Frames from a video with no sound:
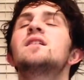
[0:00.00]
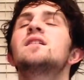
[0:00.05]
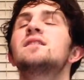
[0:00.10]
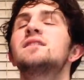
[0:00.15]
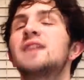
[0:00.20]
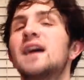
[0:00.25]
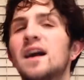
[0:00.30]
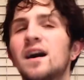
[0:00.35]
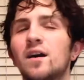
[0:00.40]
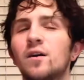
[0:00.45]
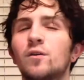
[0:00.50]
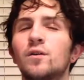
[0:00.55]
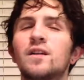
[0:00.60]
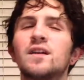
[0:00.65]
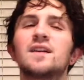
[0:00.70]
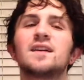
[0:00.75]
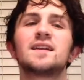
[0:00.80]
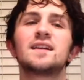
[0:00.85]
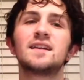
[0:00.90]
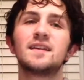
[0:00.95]

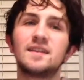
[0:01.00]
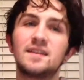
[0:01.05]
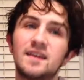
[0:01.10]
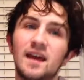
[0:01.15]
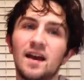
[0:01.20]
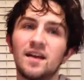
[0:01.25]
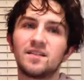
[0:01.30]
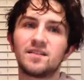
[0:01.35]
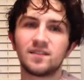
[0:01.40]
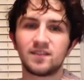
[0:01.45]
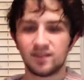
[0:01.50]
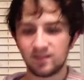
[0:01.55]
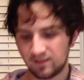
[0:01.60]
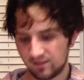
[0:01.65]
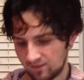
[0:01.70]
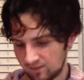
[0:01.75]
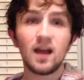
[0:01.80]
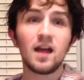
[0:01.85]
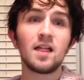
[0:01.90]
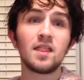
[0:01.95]
down, yes.
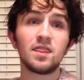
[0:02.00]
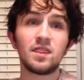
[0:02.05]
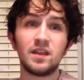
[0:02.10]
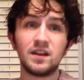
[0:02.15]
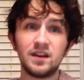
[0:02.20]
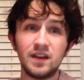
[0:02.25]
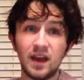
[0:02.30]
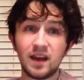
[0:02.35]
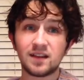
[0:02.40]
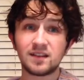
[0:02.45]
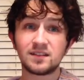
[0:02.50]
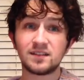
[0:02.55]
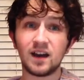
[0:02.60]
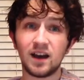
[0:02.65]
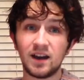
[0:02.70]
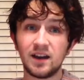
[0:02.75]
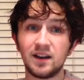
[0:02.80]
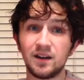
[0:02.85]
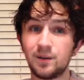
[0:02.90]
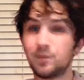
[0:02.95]
The next
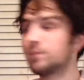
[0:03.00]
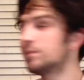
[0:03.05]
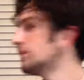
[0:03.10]
item